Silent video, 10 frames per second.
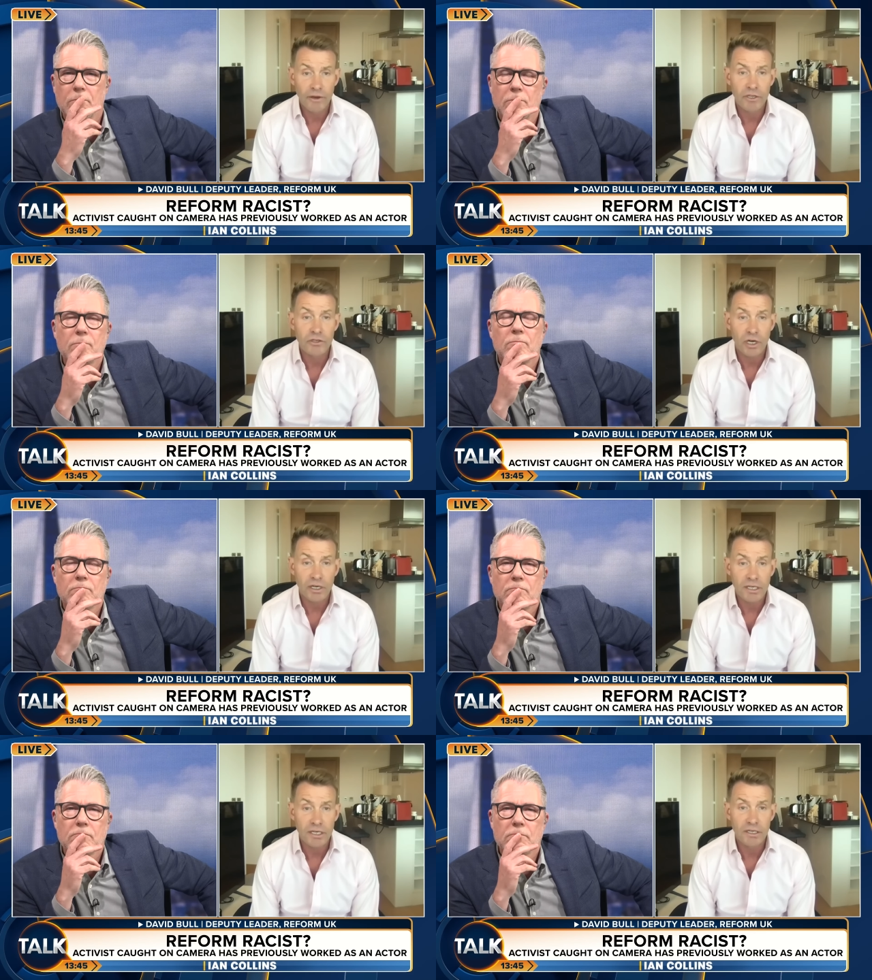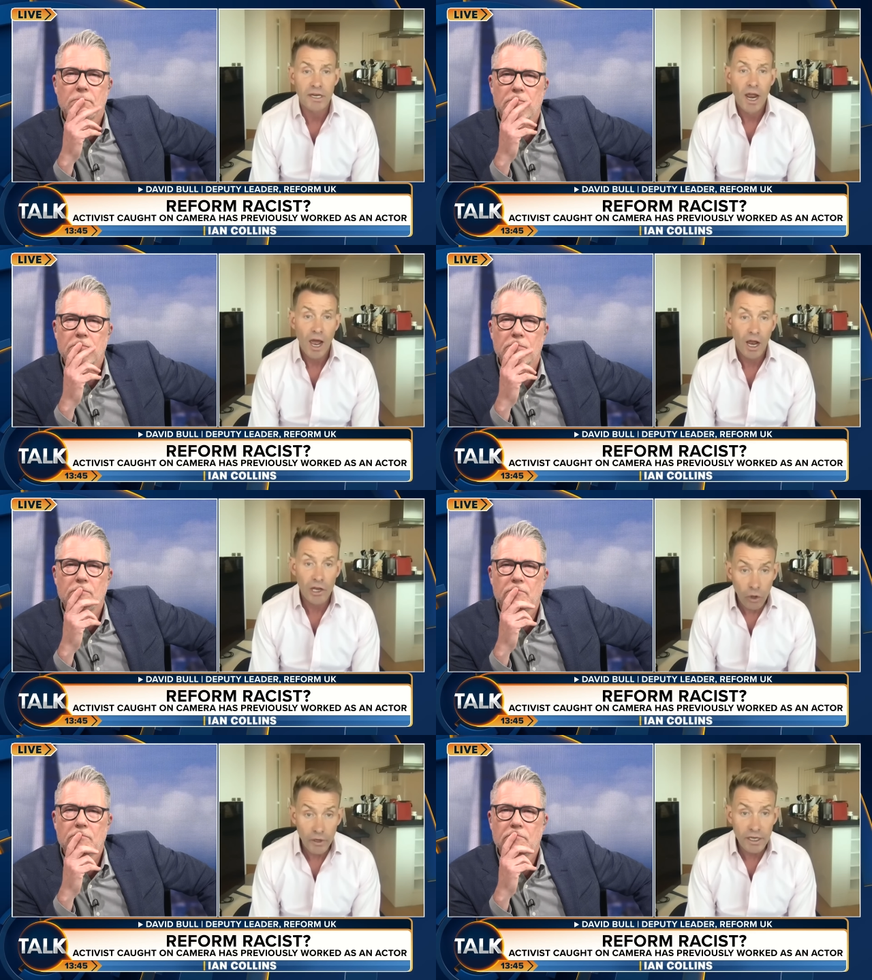Speaker 1: We've instructed uh,
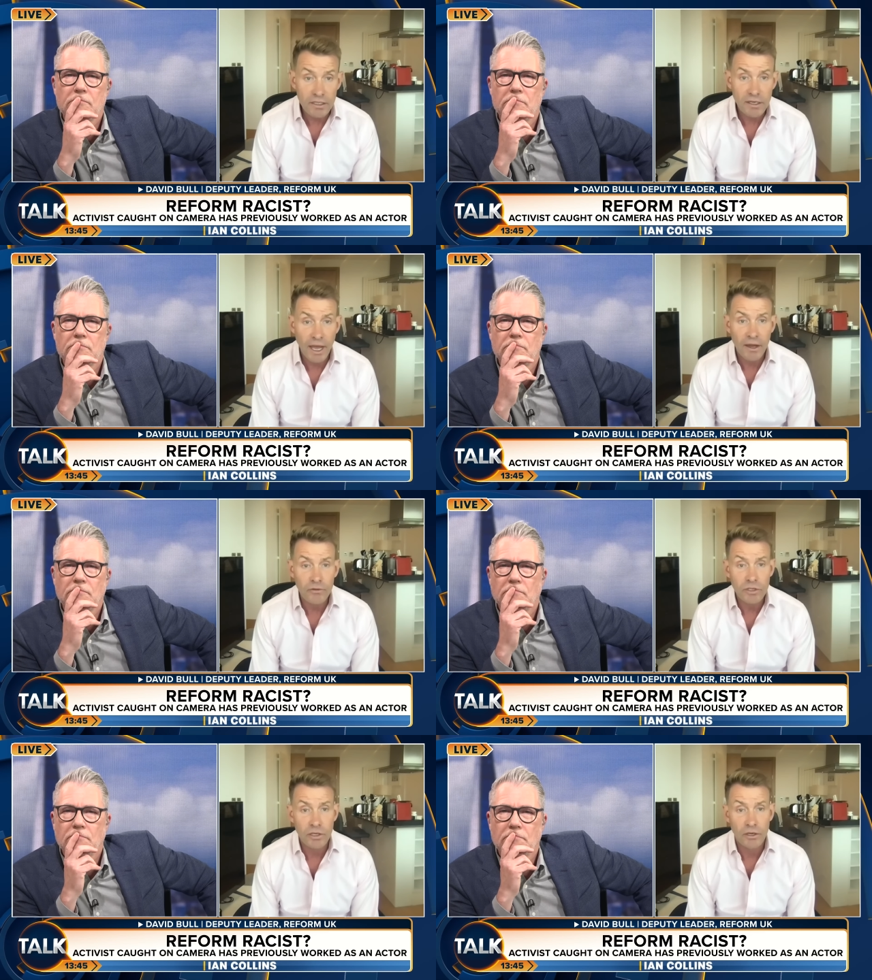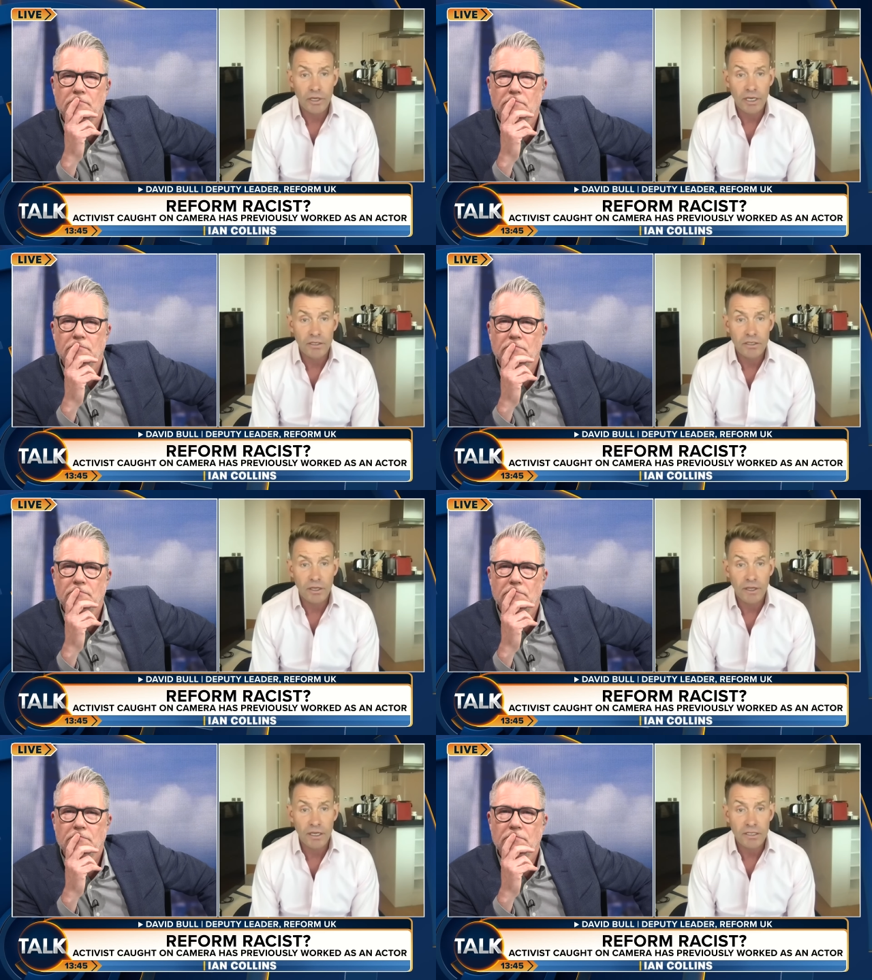lawyers now to look
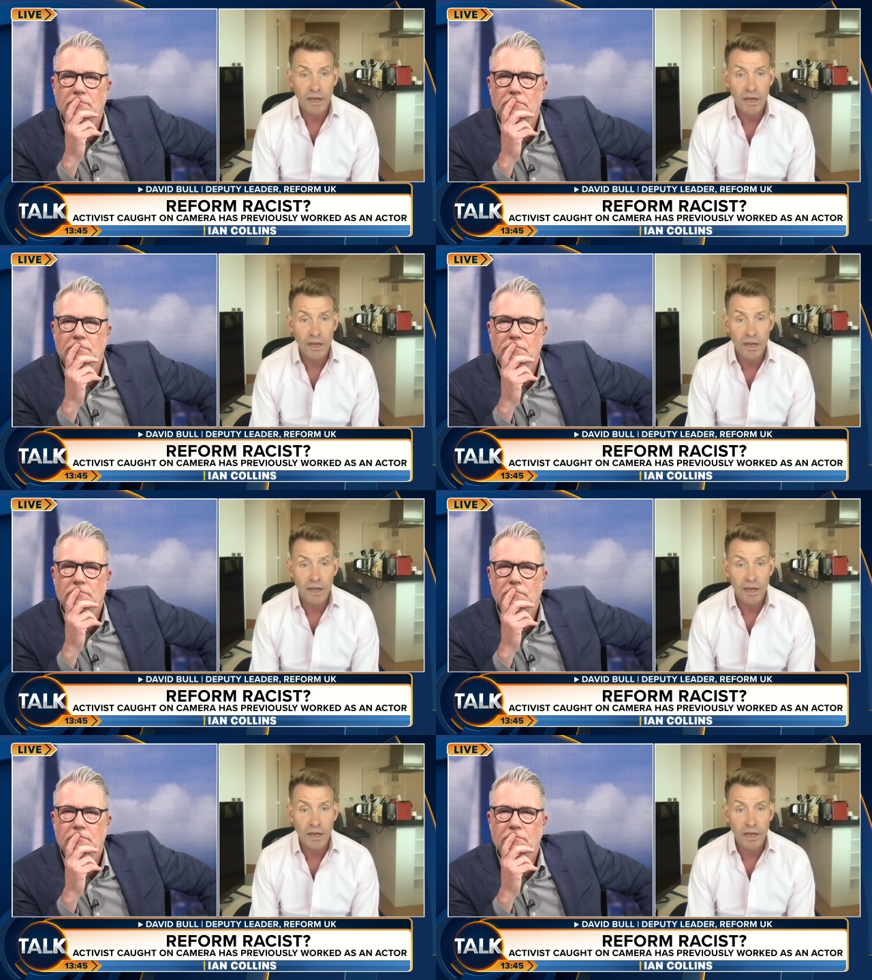into this,